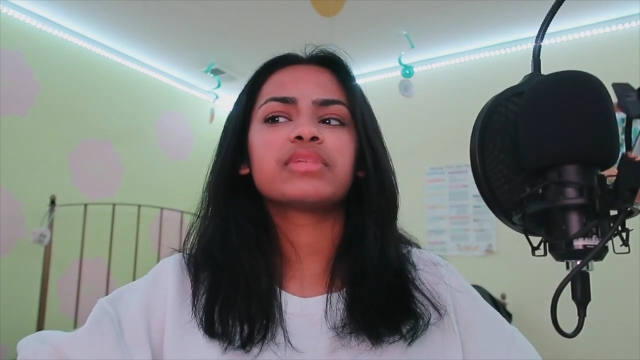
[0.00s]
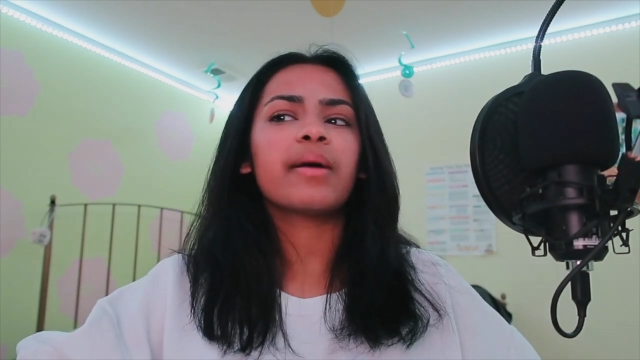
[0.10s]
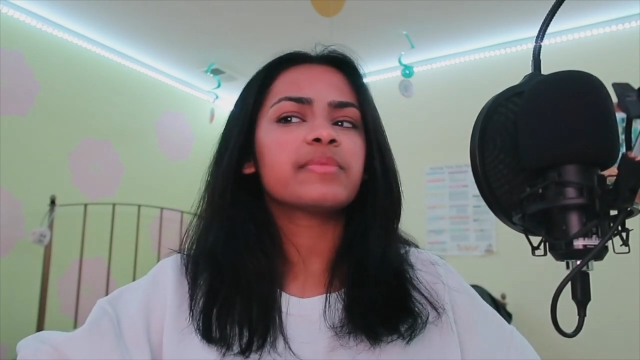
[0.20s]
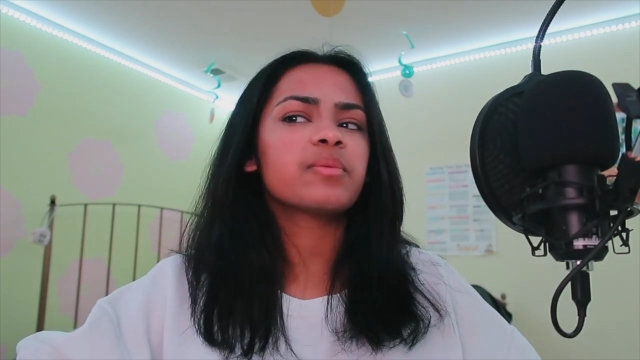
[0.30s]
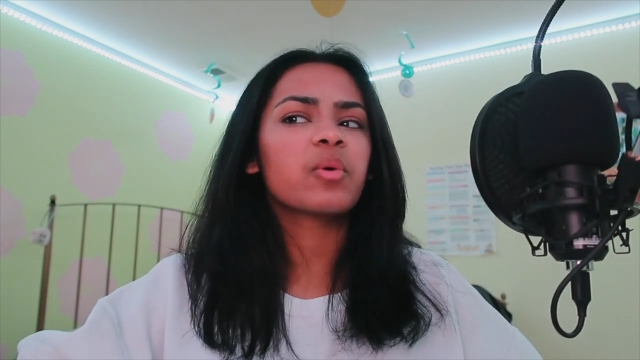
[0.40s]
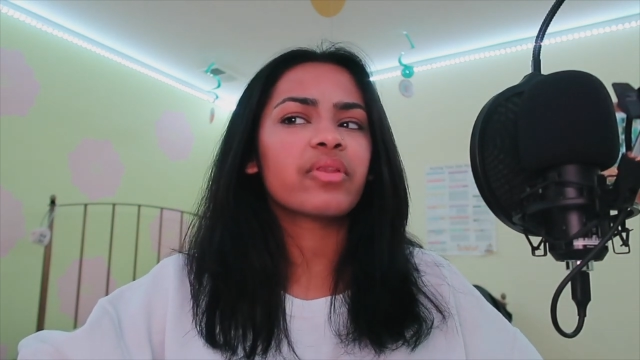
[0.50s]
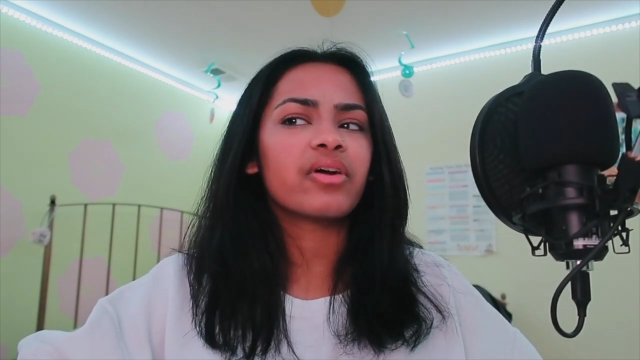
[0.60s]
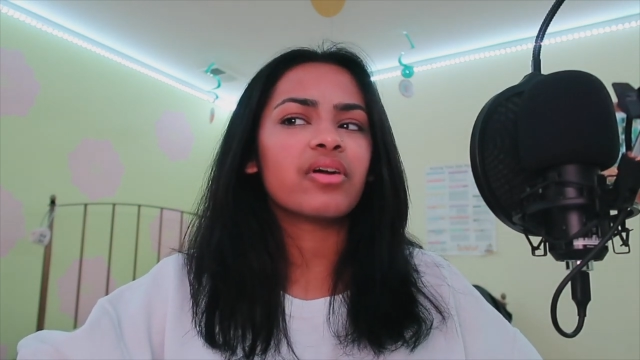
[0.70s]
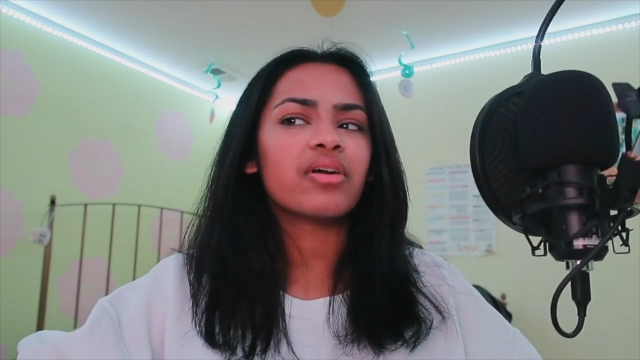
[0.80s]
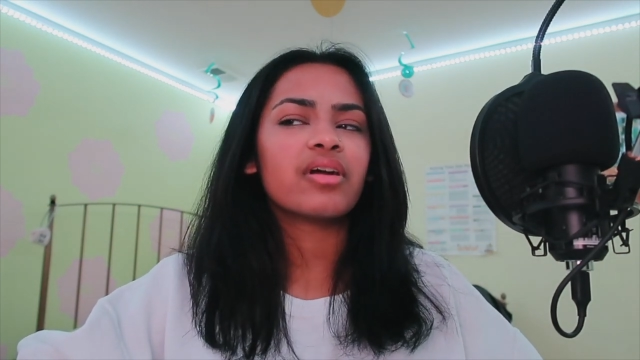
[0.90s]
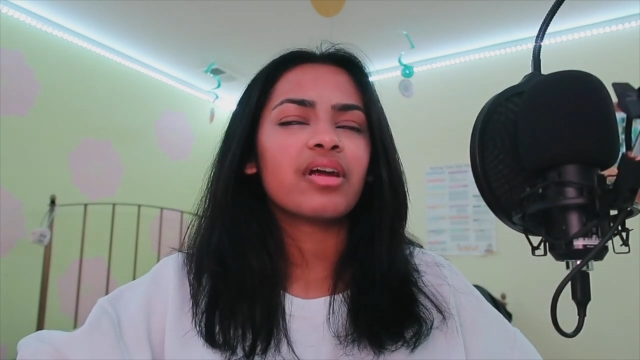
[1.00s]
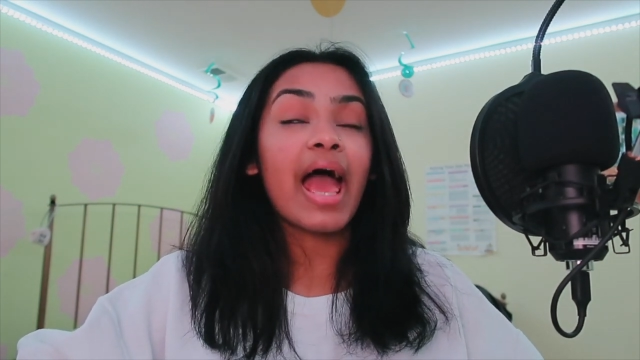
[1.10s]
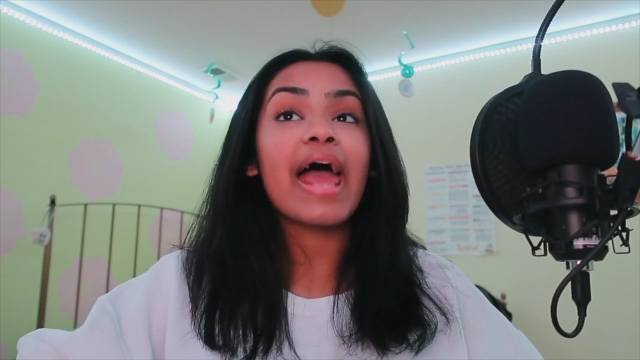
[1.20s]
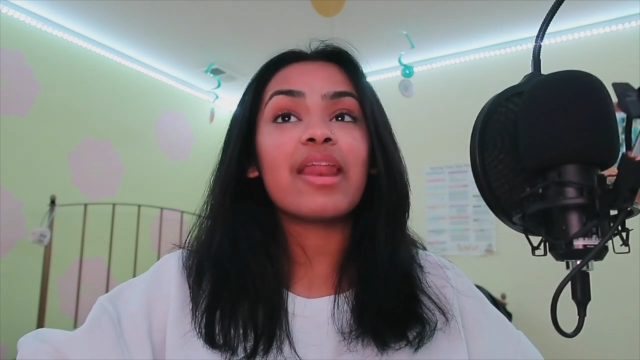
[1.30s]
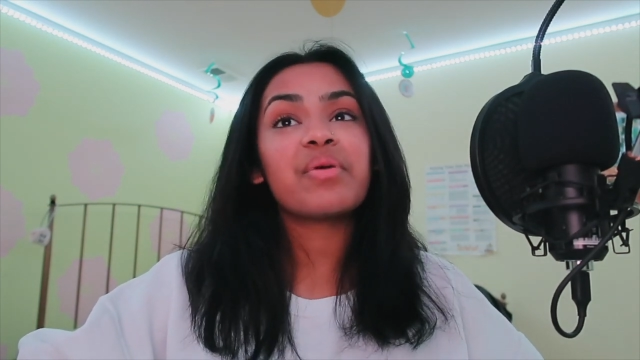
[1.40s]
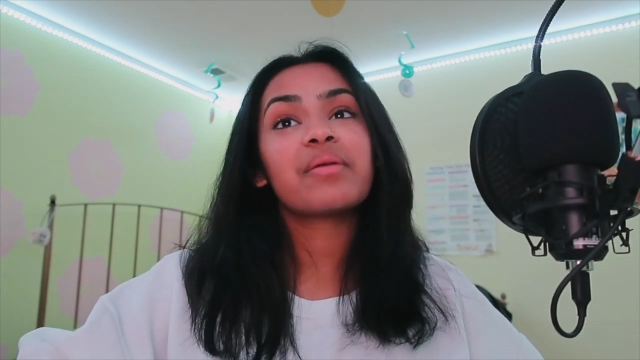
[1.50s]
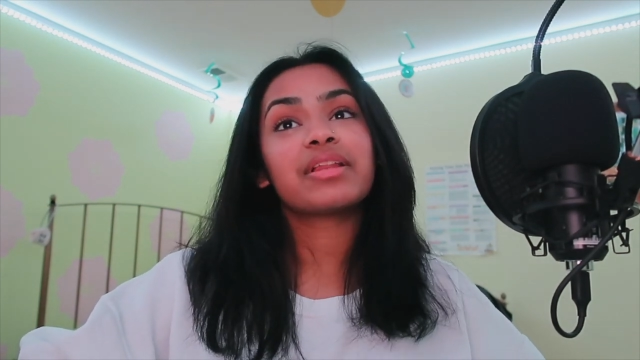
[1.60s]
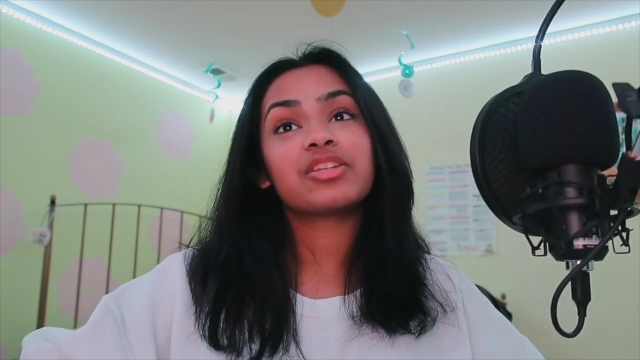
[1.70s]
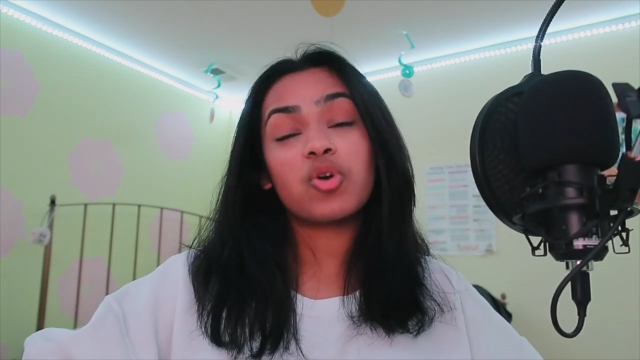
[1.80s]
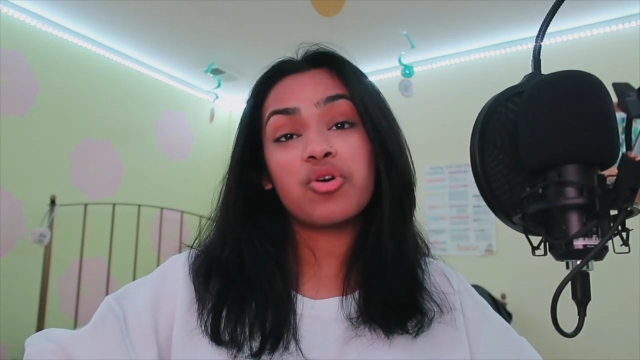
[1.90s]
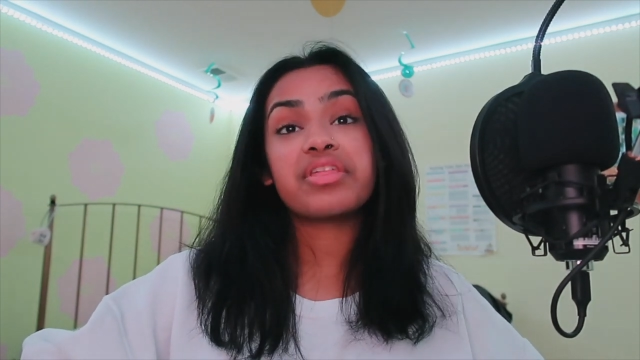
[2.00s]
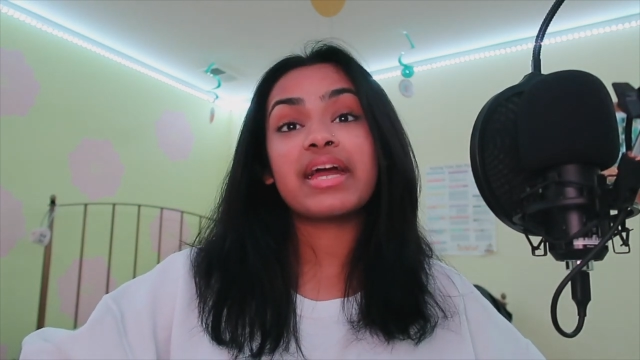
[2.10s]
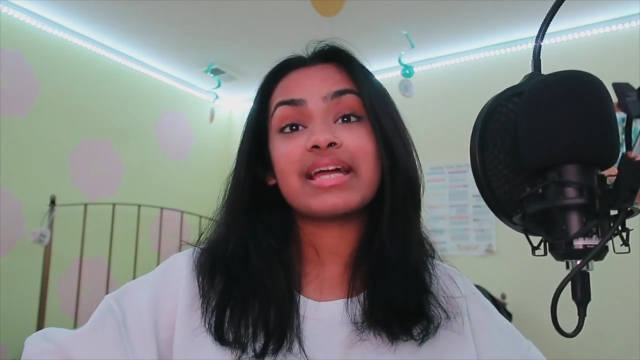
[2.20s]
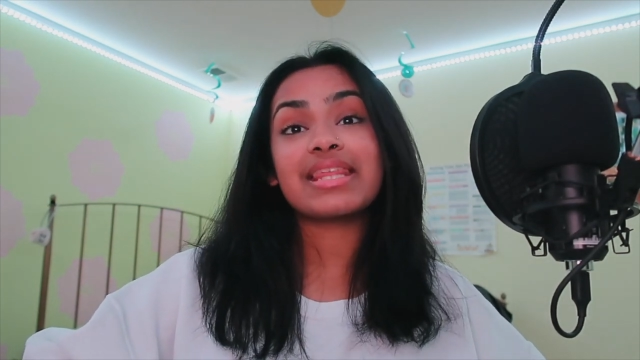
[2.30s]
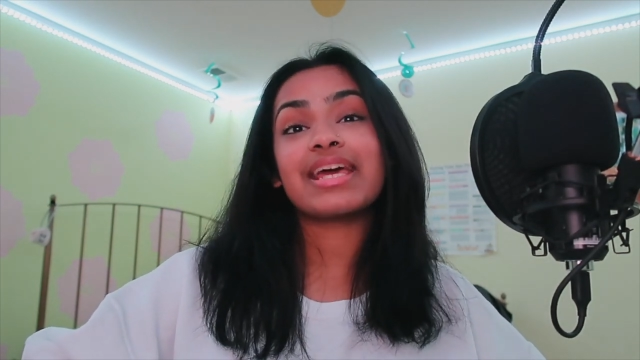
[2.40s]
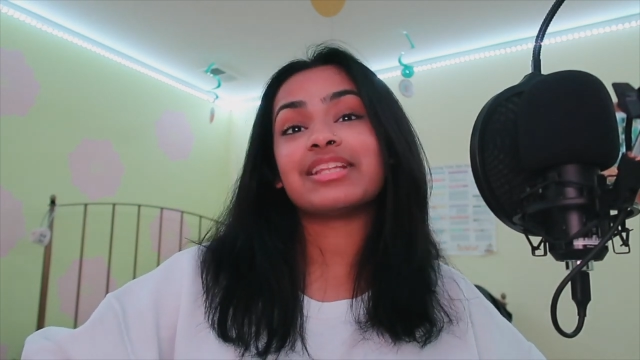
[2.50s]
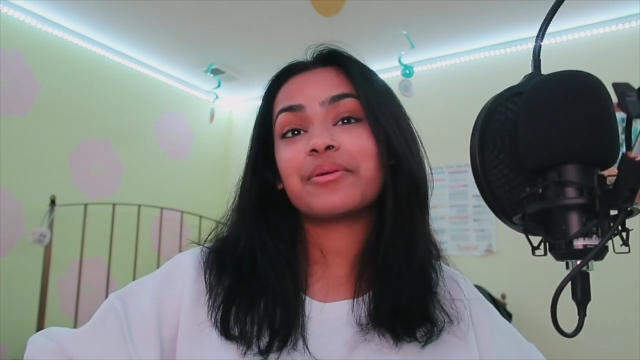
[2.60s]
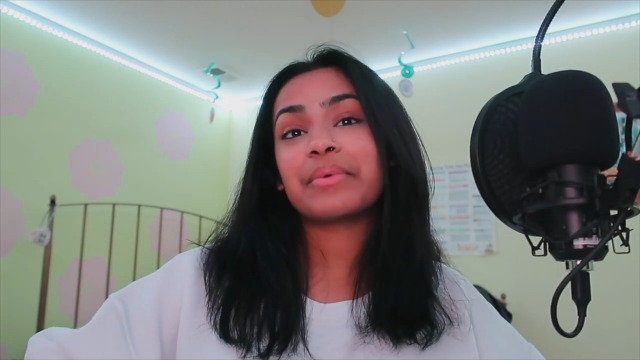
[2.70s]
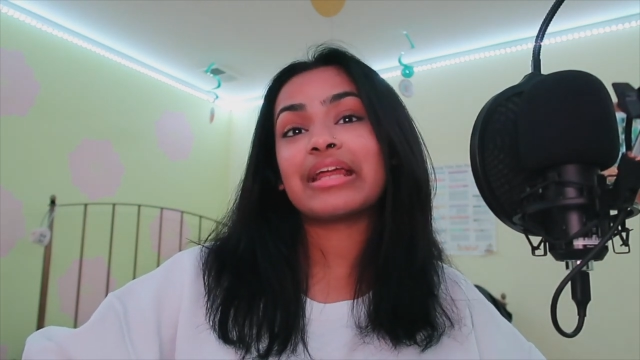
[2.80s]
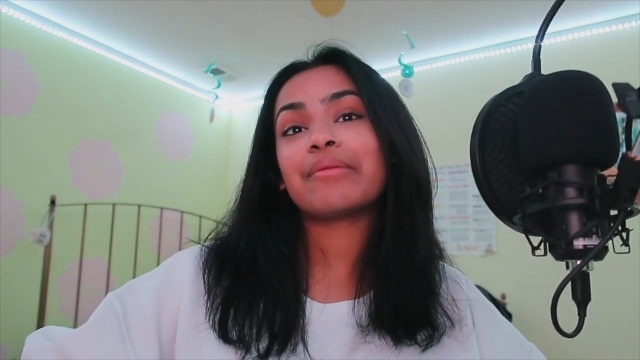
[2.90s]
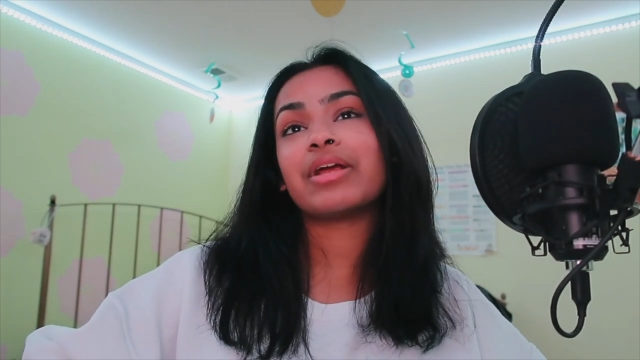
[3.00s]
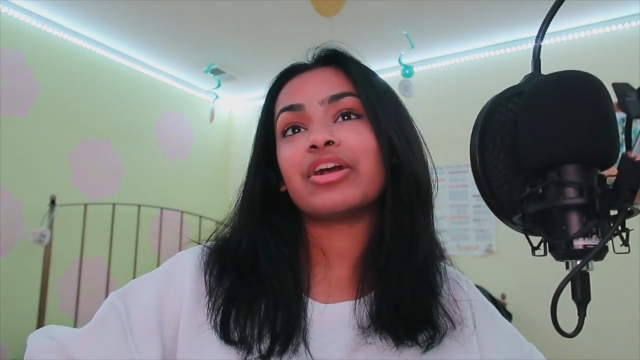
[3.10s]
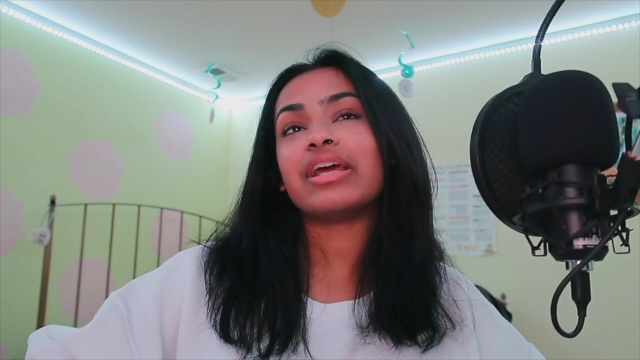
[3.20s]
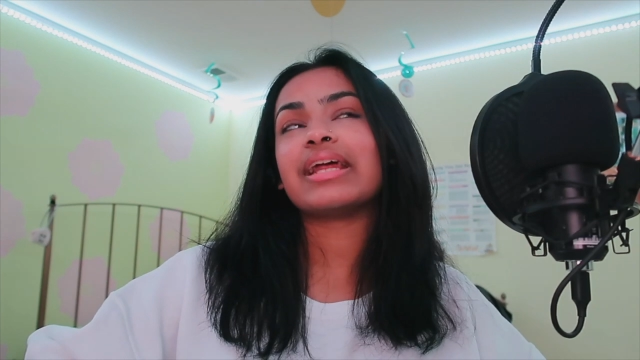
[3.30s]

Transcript: I'm sleeping with her. And it became like this whole thing, and they ended up getting married.